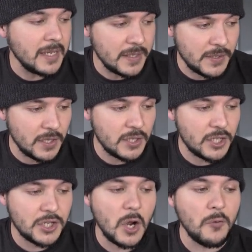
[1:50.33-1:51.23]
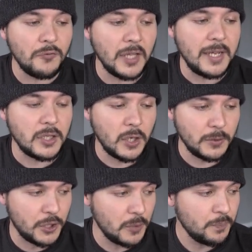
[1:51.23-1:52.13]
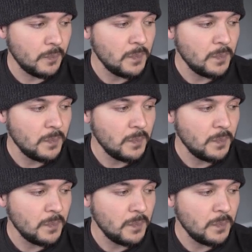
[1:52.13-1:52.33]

is snowflake culture.